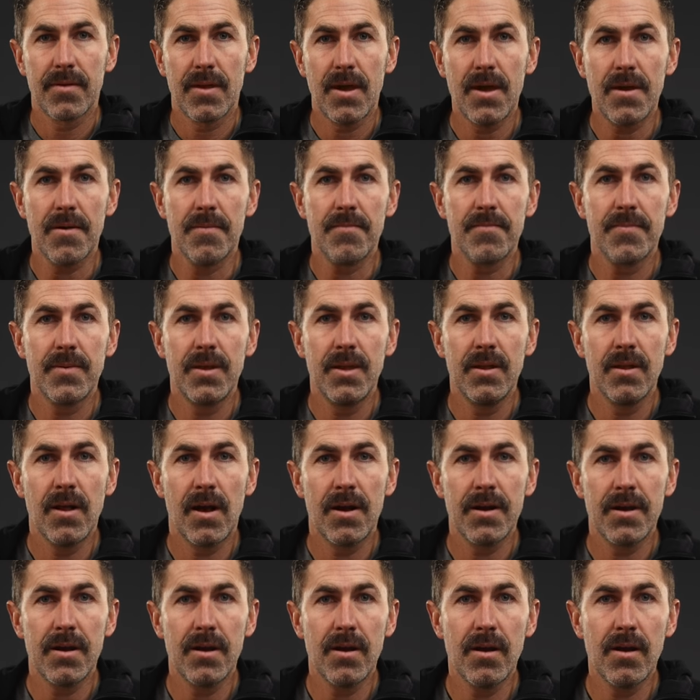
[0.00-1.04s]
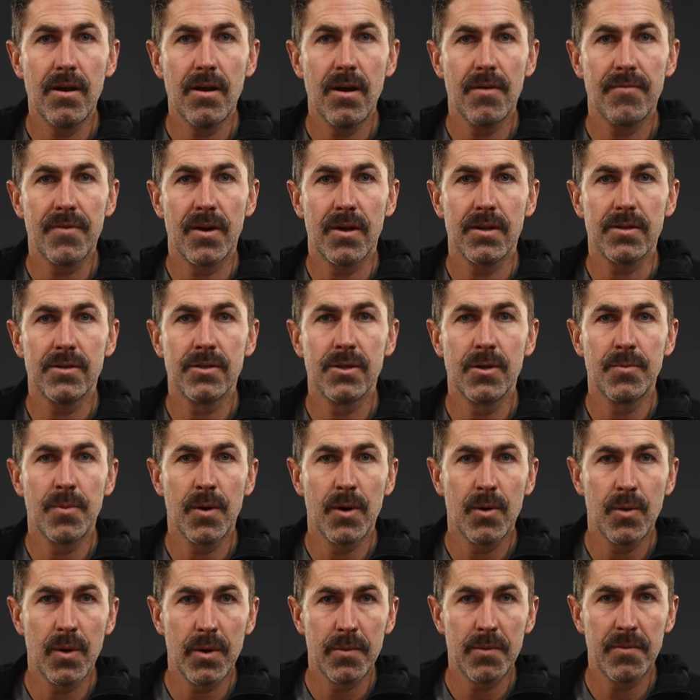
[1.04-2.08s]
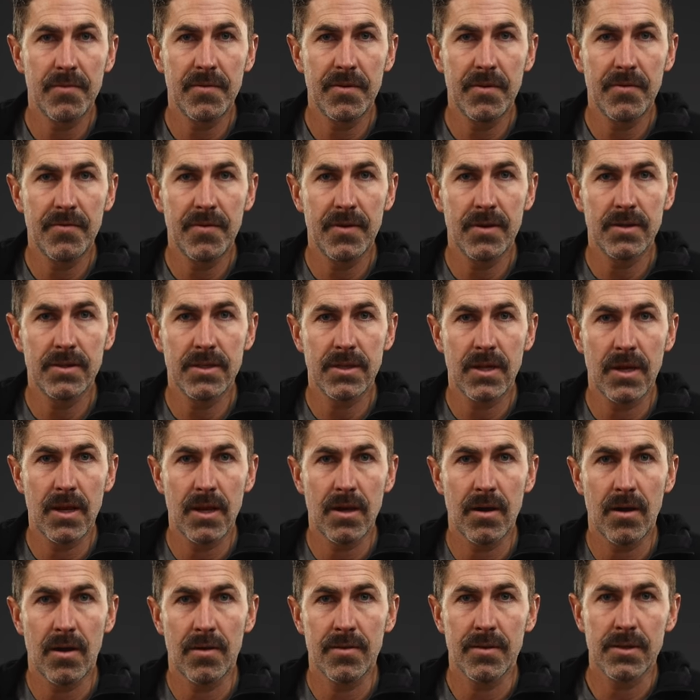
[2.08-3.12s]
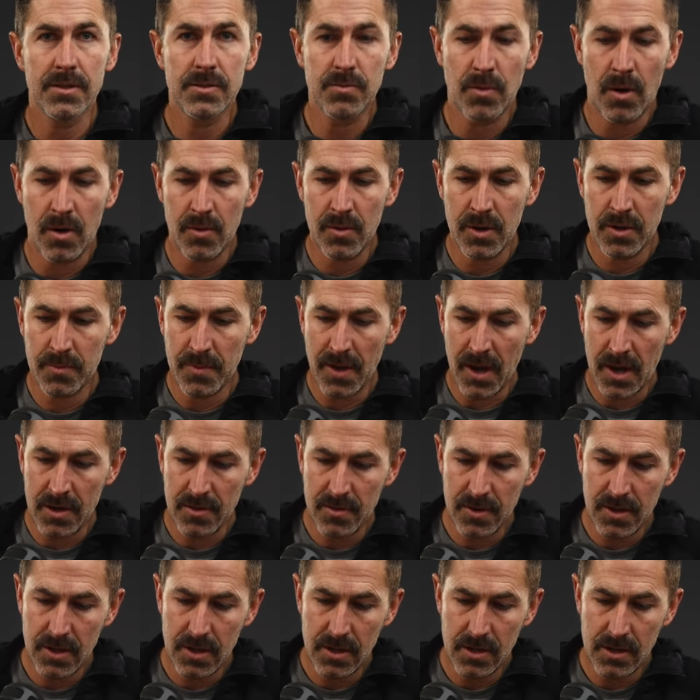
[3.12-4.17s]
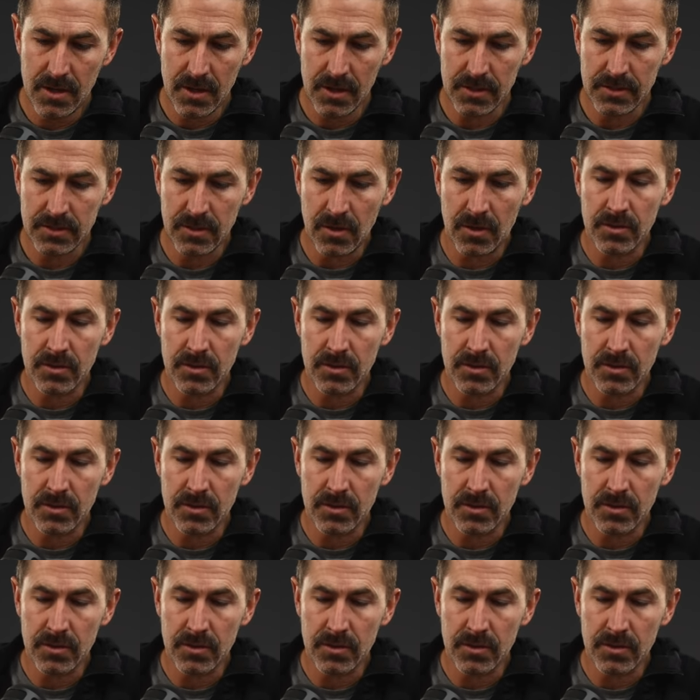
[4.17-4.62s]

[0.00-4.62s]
Hey, Eli here. I've got a super quick review for you today on the Smallrig battery. It's an